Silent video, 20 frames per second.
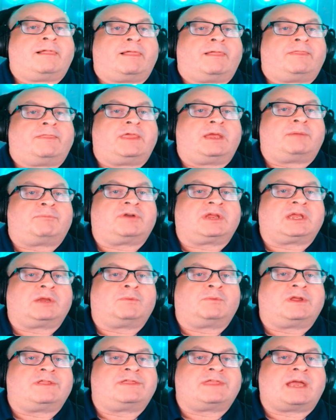They're
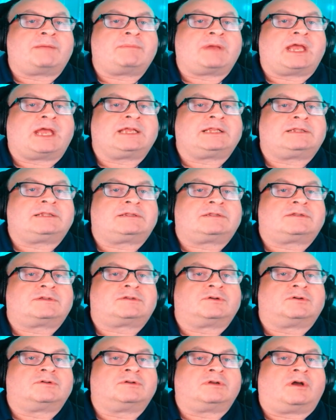bringing with them a
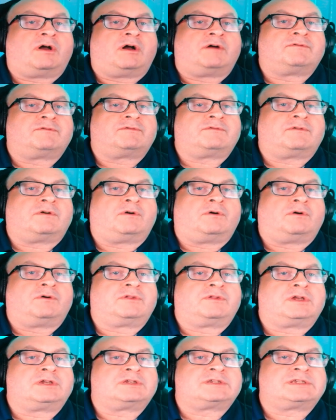ton of
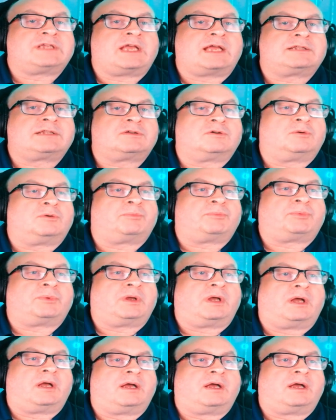other setup